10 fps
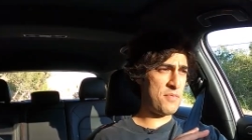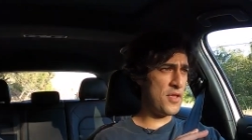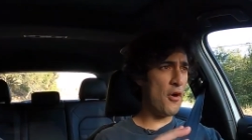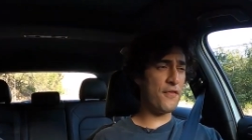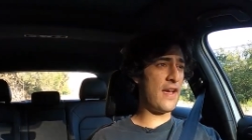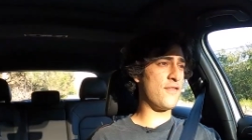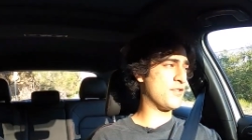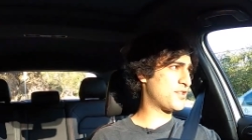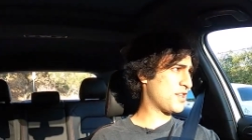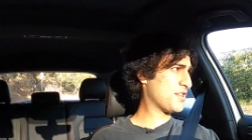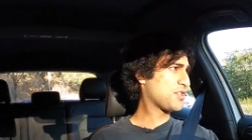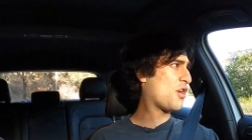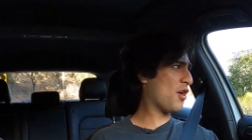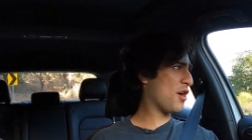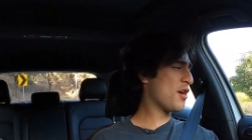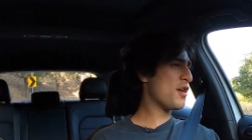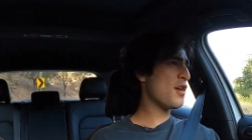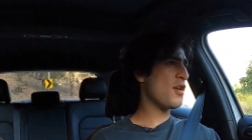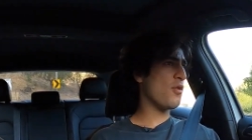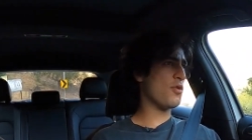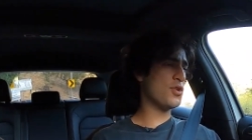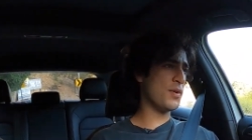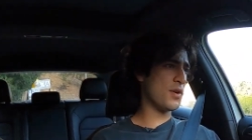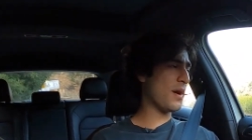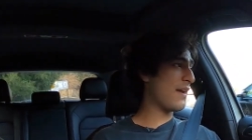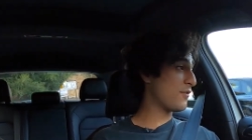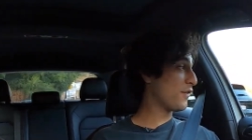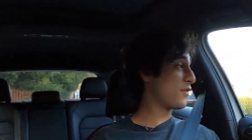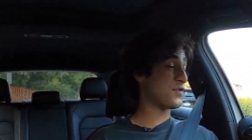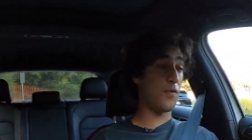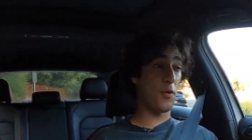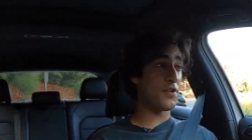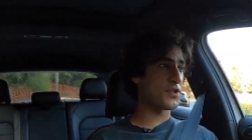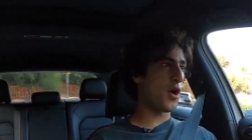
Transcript: no favors to this car, or doing no favors for this